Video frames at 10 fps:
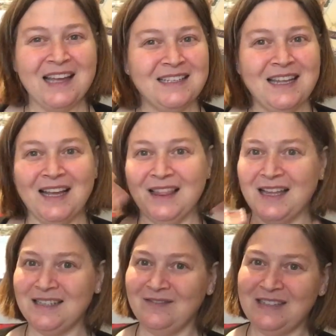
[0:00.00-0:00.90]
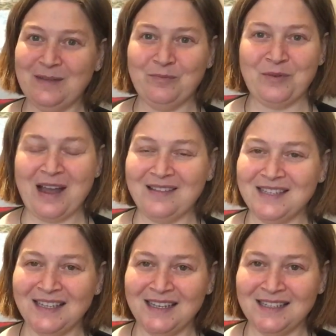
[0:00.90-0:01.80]
Take lots of deep breaths.
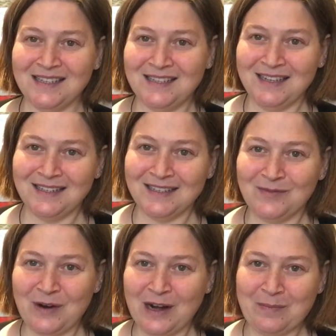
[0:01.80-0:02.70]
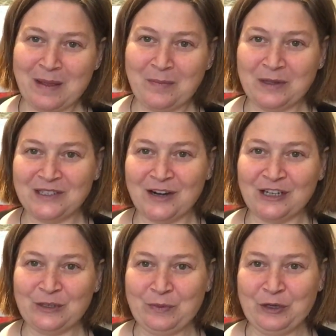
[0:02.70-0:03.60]
It is the season where people start
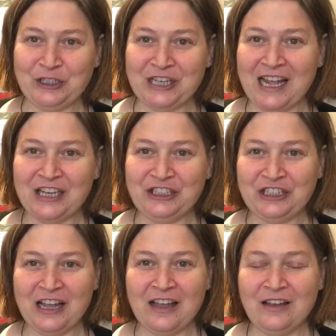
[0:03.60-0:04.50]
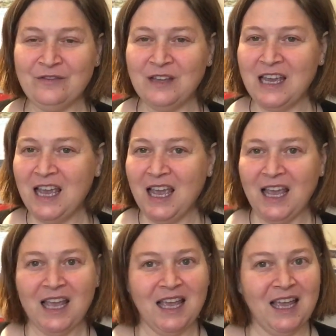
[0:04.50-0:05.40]
to push and shove,
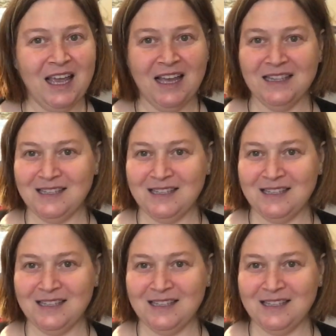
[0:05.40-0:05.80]
And